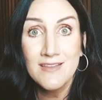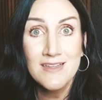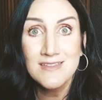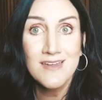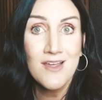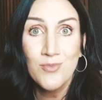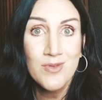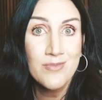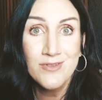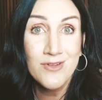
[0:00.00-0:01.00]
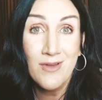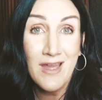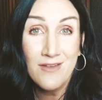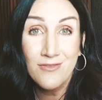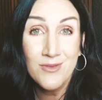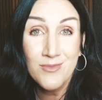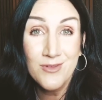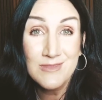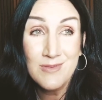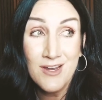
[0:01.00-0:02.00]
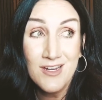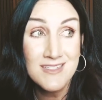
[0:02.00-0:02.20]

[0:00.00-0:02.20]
that other people don't have for the most part.